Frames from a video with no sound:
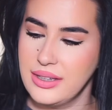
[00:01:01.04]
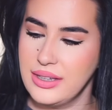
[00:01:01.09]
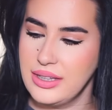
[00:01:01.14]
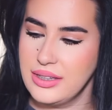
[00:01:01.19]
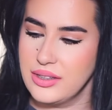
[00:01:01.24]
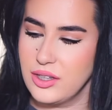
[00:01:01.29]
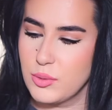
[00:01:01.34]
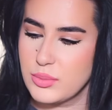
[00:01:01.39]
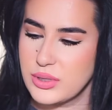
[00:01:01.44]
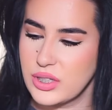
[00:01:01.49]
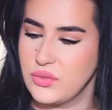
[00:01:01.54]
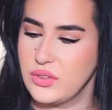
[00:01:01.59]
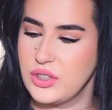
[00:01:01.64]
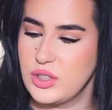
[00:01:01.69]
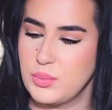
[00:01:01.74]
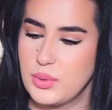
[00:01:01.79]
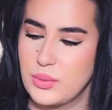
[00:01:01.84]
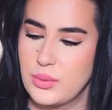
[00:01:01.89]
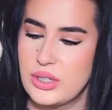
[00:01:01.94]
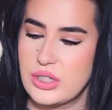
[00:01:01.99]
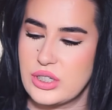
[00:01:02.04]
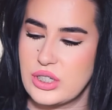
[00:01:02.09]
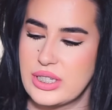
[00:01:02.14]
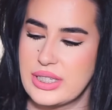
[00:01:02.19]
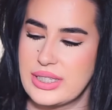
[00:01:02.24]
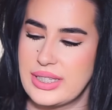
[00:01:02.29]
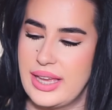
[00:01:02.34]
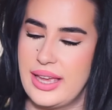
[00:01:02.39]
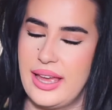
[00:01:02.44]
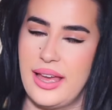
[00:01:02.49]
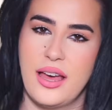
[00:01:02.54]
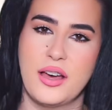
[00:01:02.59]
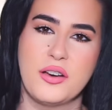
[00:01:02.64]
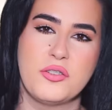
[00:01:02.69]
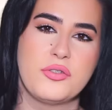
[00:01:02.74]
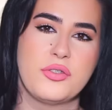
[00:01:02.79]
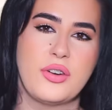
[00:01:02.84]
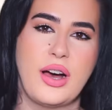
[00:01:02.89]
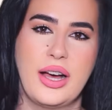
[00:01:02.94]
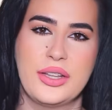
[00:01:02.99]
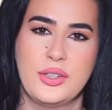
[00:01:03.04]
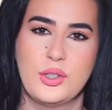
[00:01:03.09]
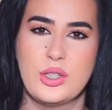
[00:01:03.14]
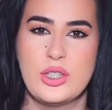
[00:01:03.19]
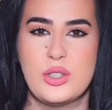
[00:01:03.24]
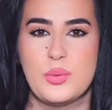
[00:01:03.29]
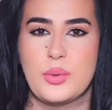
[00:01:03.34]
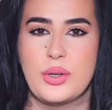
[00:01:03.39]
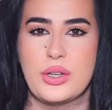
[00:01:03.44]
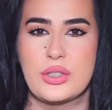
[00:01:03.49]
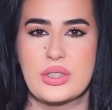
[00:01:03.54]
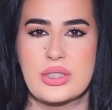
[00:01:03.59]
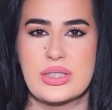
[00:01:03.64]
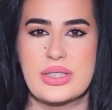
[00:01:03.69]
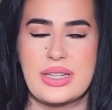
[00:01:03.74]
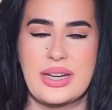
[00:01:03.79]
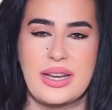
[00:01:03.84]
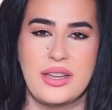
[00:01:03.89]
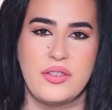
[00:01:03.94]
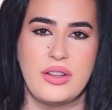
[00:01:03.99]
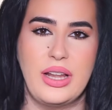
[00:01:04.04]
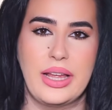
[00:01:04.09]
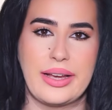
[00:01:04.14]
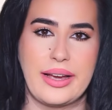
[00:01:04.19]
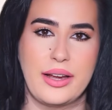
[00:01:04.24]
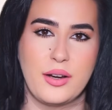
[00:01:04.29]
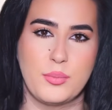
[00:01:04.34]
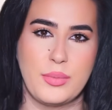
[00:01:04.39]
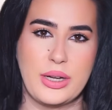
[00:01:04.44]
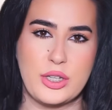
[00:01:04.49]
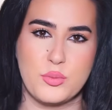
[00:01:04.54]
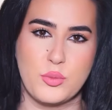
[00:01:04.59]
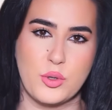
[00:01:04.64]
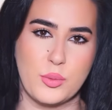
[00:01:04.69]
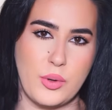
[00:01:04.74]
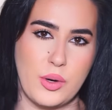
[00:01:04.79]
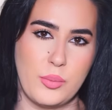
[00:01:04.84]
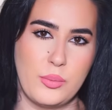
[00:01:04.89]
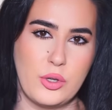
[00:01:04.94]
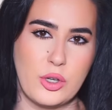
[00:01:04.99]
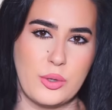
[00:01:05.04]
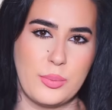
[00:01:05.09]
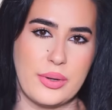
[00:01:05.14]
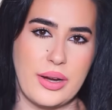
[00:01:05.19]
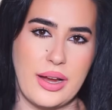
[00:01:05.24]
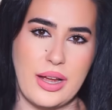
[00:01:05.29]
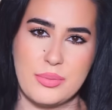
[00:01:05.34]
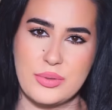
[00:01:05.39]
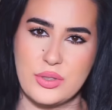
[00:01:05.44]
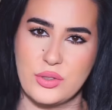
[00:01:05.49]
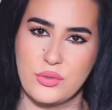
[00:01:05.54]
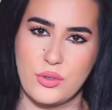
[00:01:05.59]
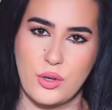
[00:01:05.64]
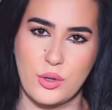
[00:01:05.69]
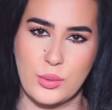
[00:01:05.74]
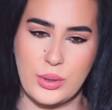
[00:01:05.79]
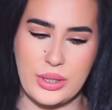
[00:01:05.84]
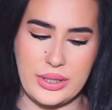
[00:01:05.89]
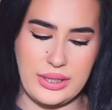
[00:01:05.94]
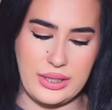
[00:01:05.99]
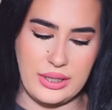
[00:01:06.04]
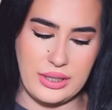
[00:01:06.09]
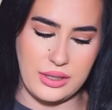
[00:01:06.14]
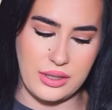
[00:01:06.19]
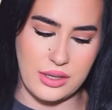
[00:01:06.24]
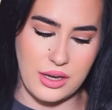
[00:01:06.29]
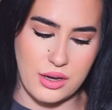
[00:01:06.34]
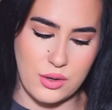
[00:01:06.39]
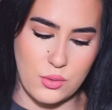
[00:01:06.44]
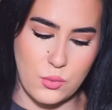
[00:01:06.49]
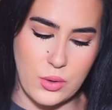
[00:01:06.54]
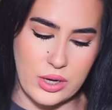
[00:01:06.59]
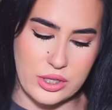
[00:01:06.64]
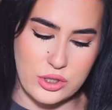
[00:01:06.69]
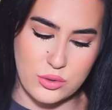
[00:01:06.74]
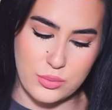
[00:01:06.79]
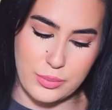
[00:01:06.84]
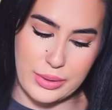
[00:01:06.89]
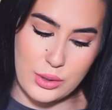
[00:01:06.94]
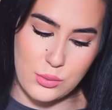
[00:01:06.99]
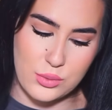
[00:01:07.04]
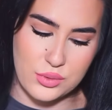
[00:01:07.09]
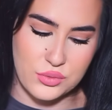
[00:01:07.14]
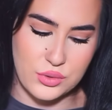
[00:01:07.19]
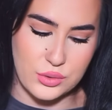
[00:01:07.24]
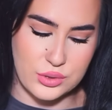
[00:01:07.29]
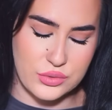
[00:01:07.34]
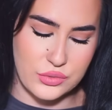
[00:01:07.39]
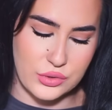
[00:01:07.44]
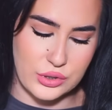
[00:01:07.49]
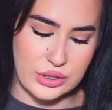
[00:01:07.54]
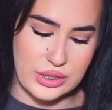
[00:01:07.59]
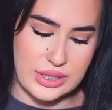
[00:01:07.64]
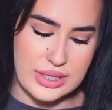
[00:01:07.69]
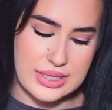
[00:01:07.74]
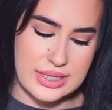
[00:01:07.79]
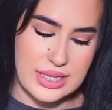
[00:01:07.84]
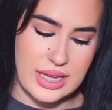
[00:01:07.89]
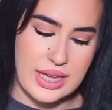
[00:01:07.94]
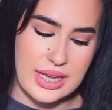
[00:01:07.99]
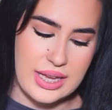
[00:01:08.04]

in terms of inspirations, I have other inspirations that I feel like are much more popular. Perhaps you've already watched my reviews for this.